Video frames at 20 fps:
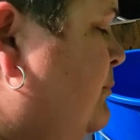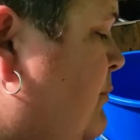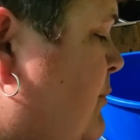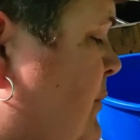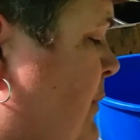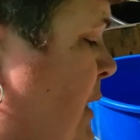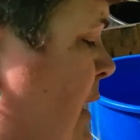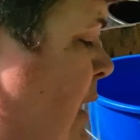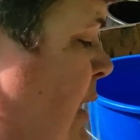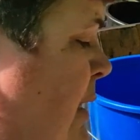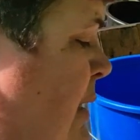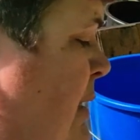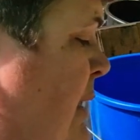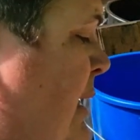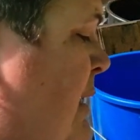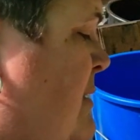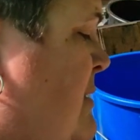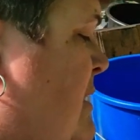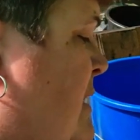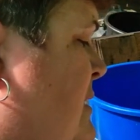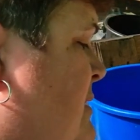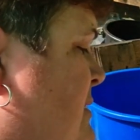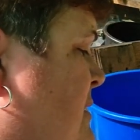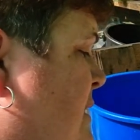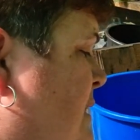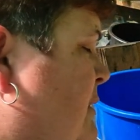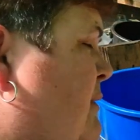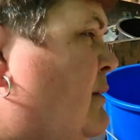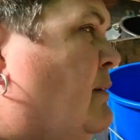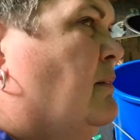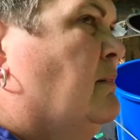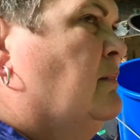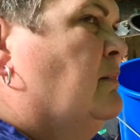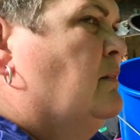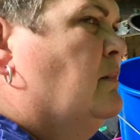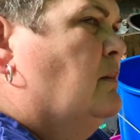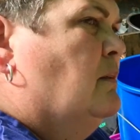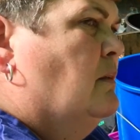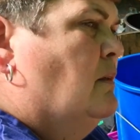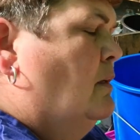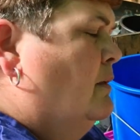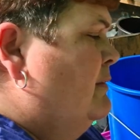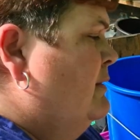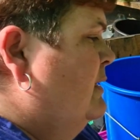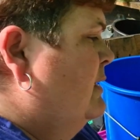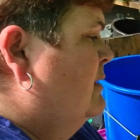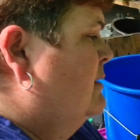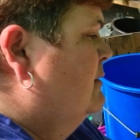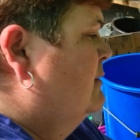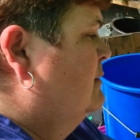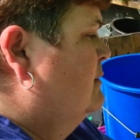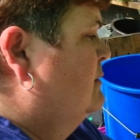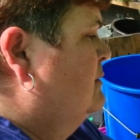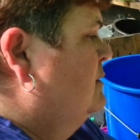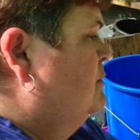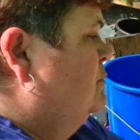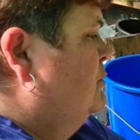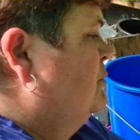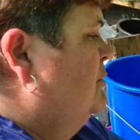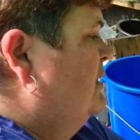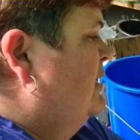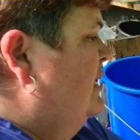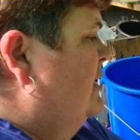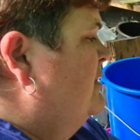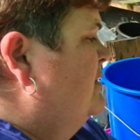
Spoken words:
they get sent out, I think, for the end